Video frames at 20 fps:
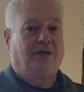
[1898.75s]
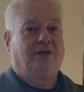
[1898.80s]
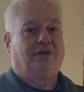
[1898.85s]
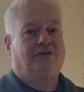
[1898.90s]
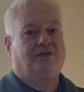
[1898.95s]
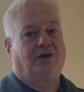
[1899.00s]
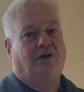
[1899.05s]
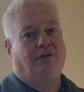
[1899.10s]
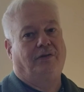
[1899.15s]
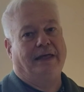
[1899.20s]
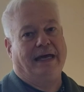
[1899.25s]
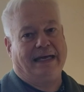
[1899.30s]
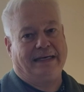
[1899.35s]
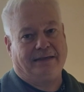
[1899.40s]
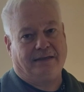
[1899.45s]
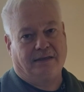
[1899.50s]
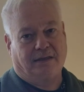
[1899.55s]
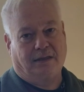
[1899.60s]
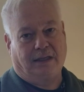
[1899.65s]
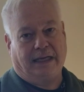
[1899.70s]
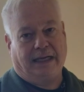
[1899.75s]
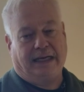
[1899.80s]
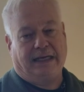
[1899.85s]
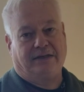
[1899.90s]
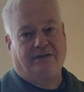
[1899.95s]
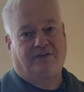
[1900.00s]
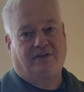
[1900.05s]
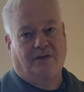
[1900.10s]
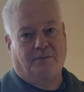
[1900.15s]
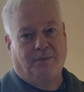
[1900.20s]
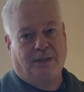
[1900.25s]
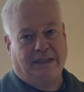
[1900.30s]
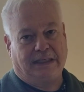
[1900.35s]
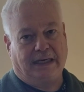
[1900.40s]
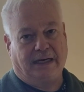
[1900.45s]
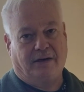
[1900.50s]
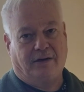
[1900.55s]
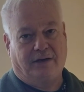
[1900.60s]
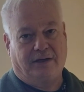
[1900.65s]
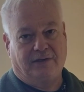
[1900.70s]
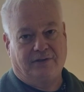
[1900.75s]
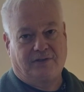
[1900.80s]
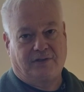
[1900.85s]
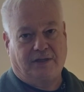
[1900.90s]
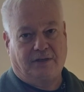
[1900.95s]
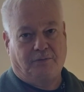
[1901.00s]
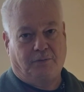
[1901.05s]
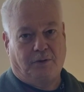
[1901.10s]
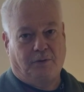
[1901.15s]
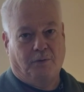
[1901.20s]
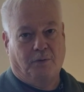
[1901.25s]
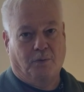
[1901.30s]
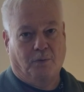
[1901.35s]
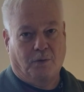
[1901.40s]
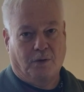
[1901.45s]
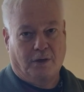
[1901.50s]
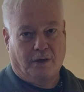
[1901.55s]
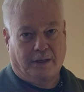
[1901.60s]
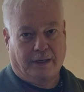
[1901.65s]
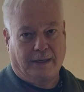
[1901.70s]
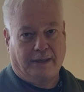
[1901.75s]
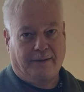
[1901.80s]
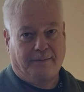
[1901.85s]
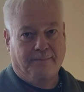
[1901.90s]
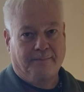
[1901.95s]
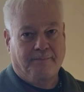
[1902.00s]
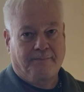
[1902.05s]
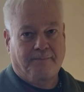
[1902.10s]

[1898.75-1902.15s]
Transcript: So that delayed some of the areas that we were working,